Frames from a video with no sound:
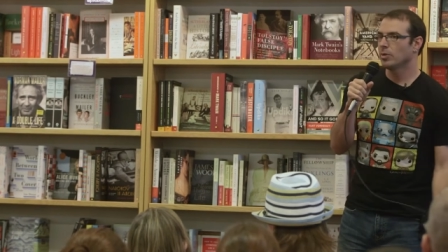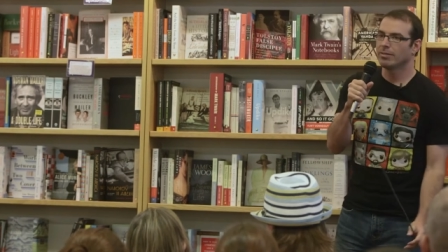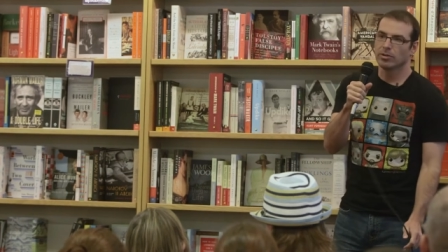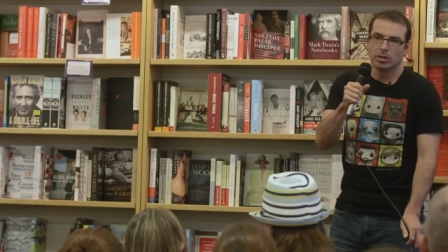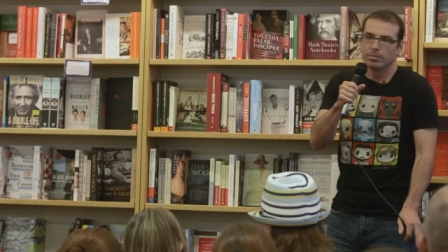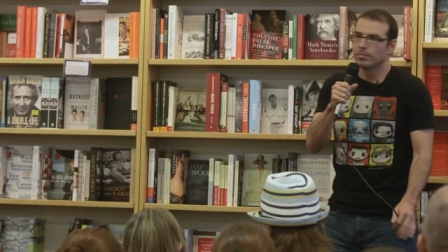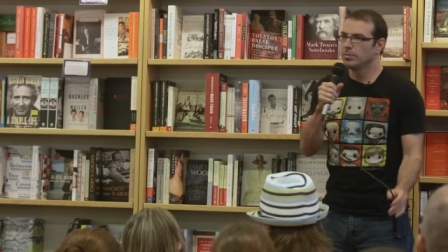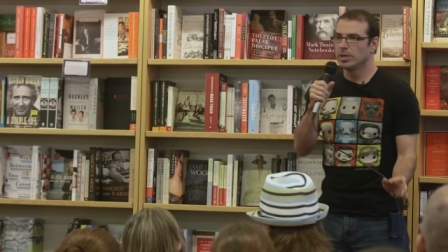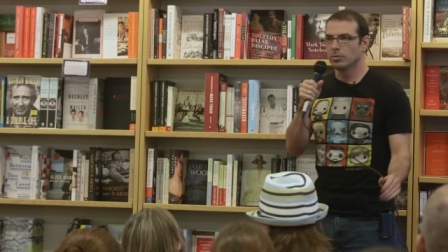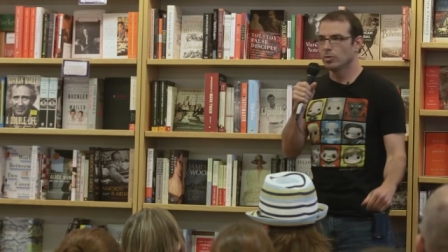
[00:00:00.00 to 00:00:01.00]
whatever,
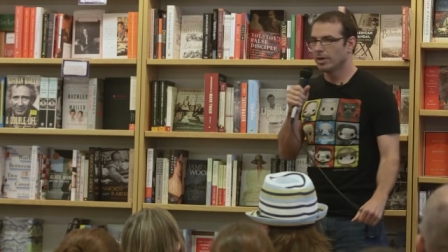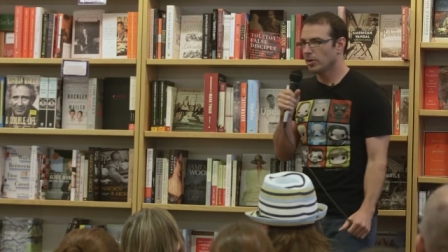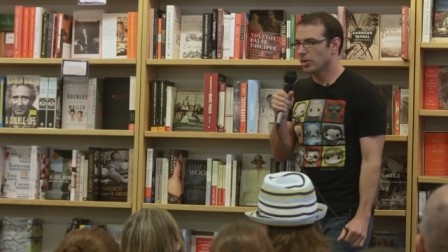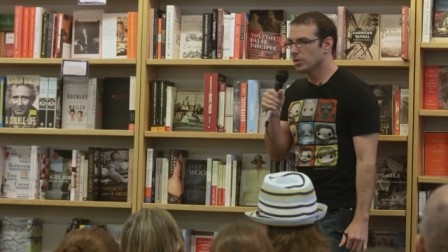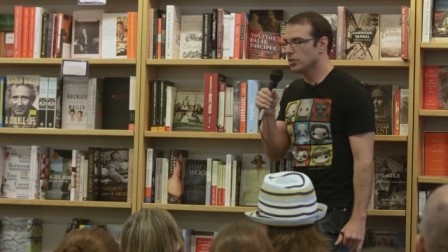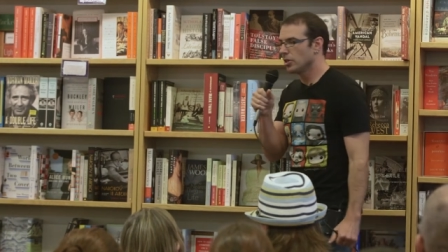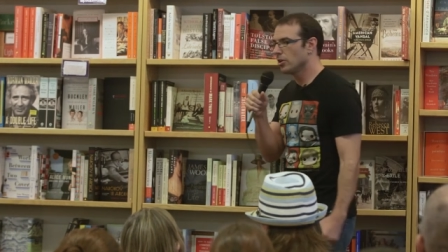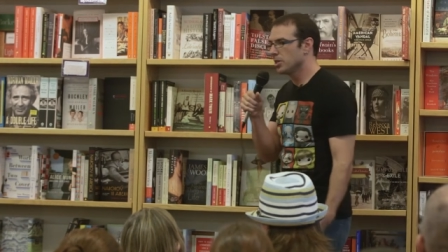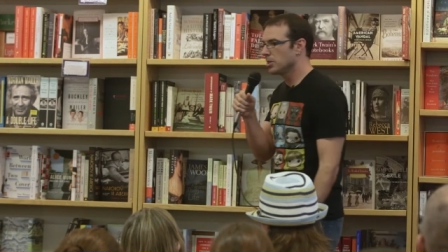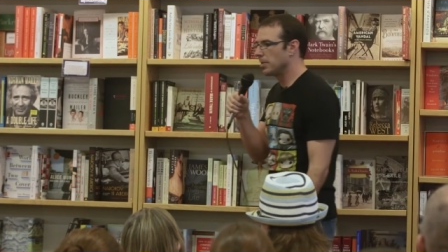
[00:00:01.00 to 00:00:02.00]
you know, whatever things you're
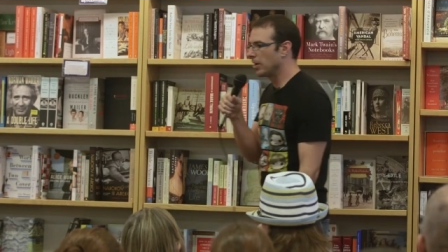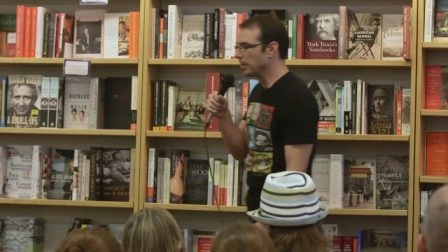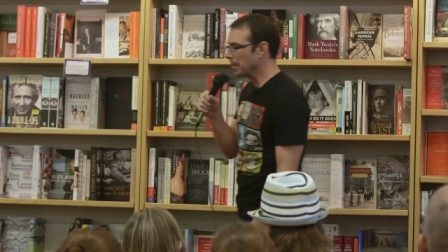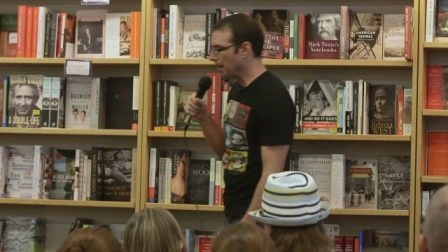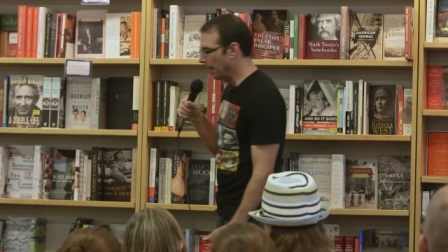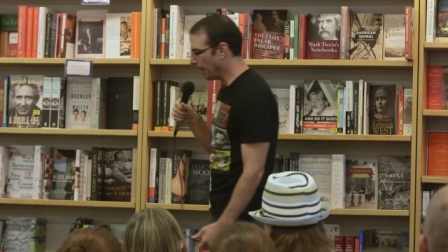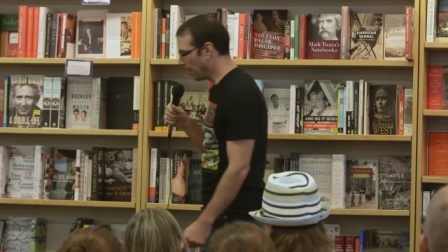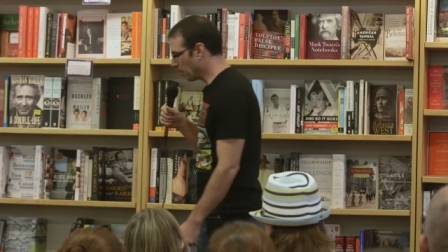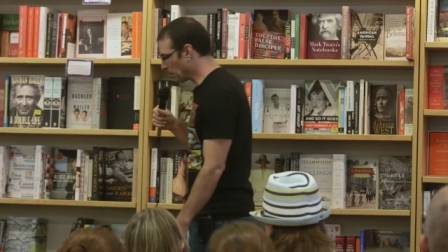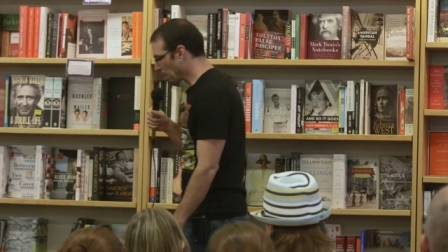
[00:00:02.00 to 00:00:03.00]
curious about.
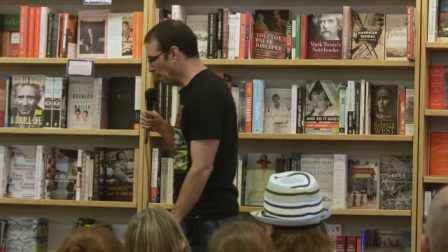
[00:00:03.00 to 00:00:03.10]
Um,